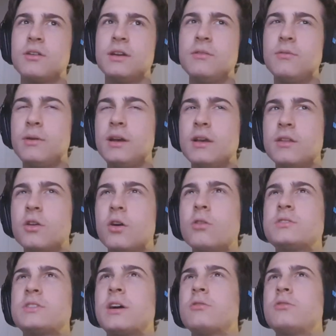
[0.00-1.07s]
He really
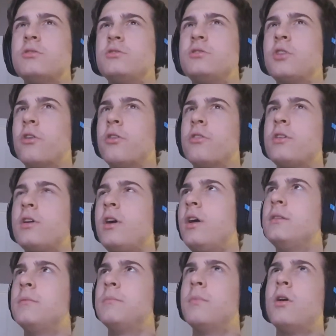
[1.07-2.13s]
knows how to turn
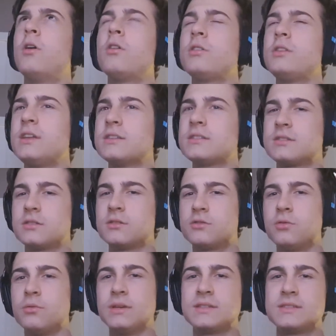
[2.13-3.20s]
the audience
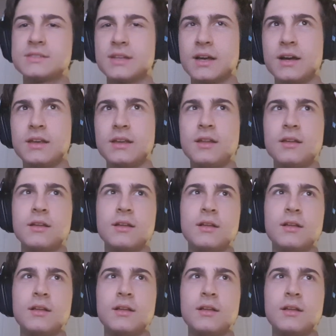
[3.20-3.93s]
to his side.